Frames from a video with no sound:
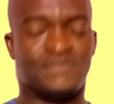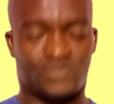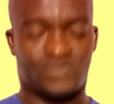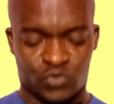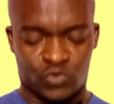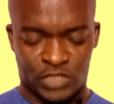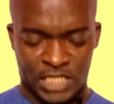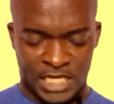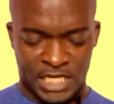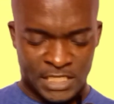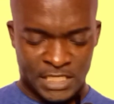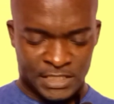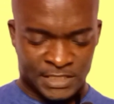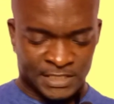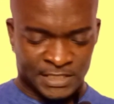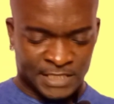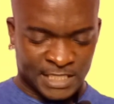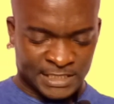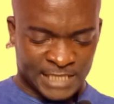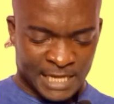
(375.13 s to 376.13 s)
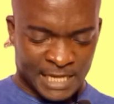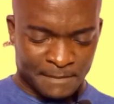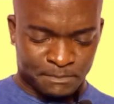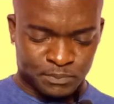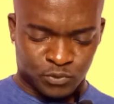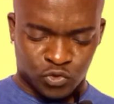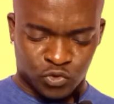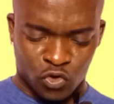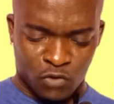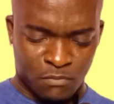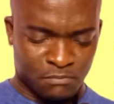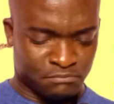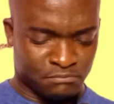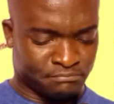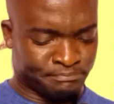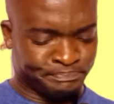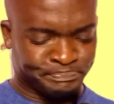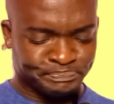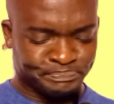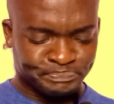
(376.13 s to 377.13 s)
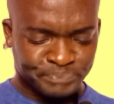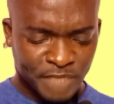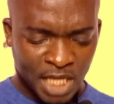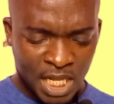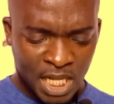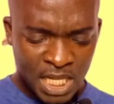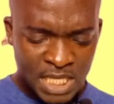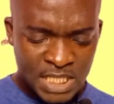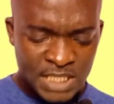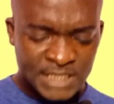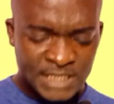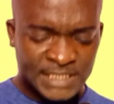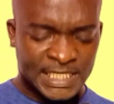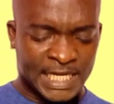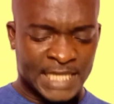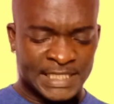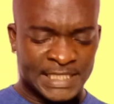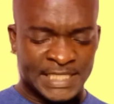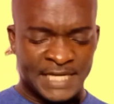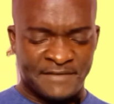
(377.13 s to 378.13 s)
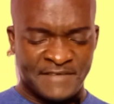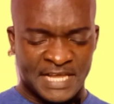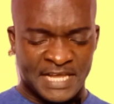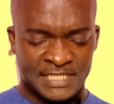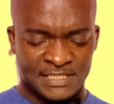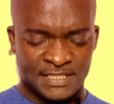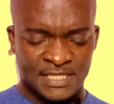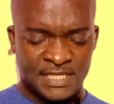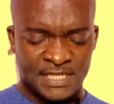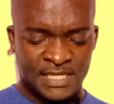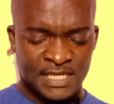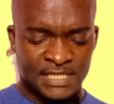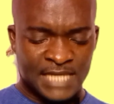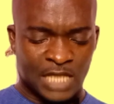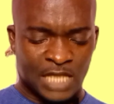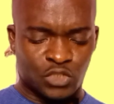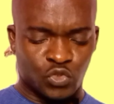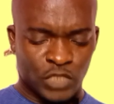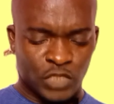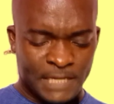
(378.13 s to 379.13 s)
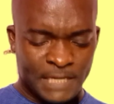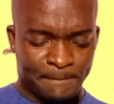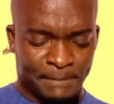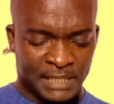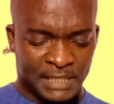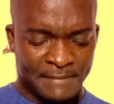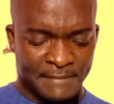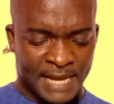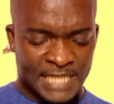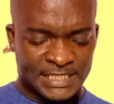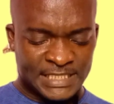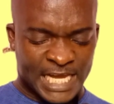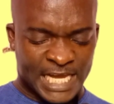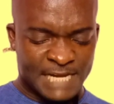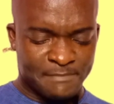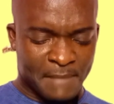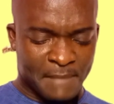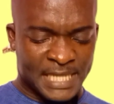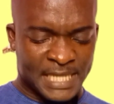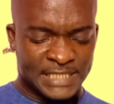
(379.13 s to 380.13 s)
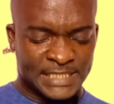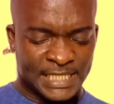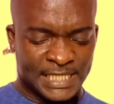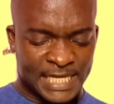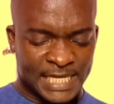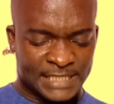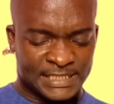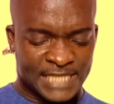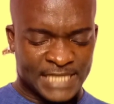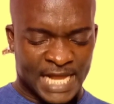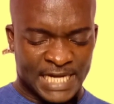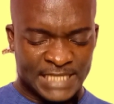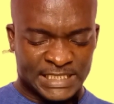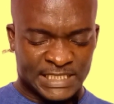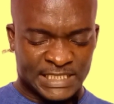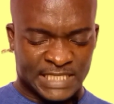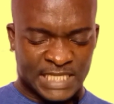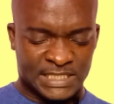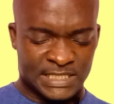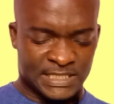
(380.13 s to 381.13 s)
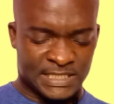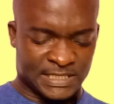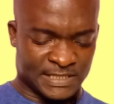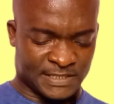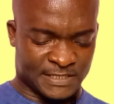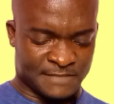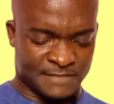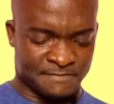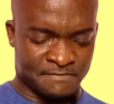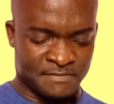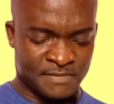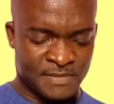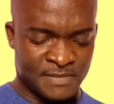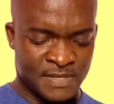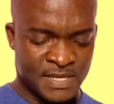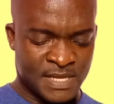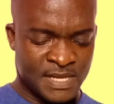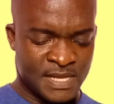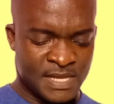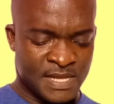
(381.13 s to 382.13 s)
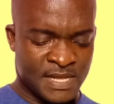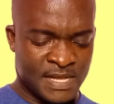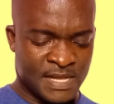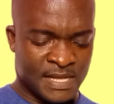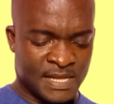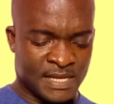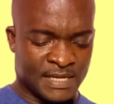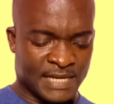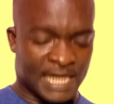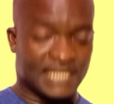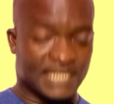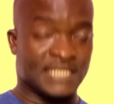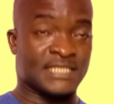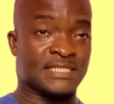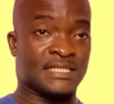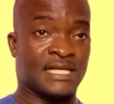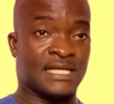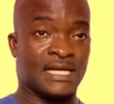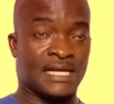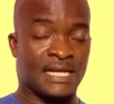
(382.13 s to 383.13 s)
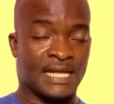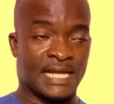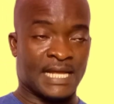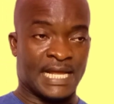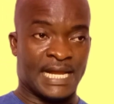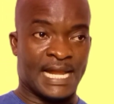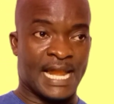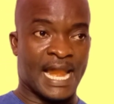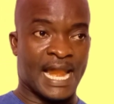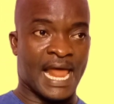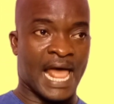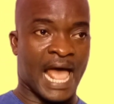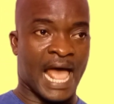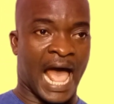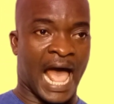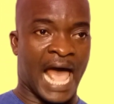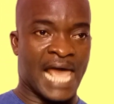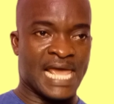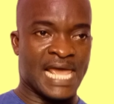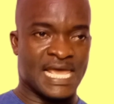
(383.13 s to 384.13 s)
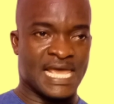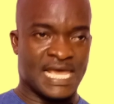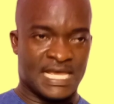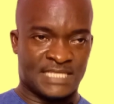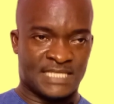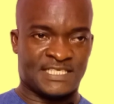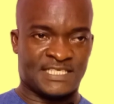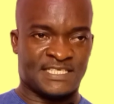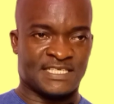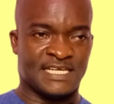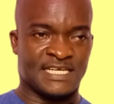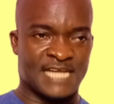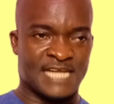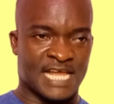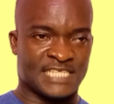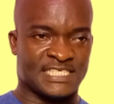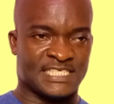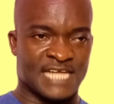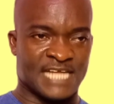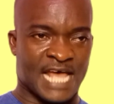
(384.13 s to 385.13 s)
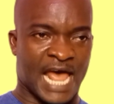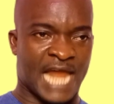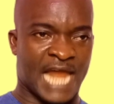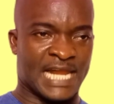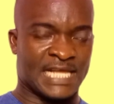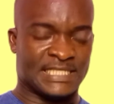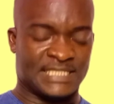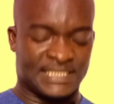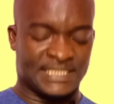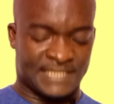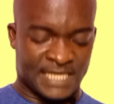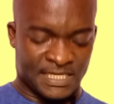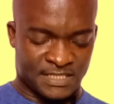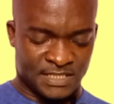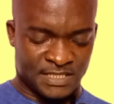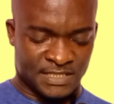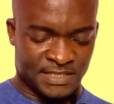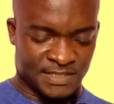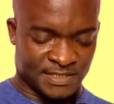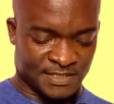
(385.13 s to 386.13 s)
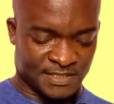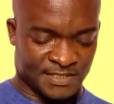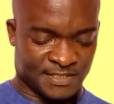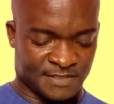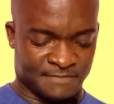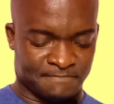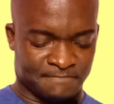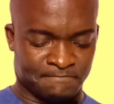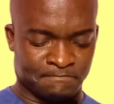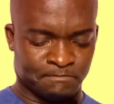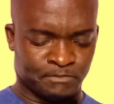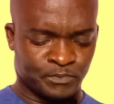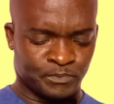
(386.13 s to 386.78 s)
So they set up some secretariat that to implement and manage the national identification system. That is NIS, National Identification System.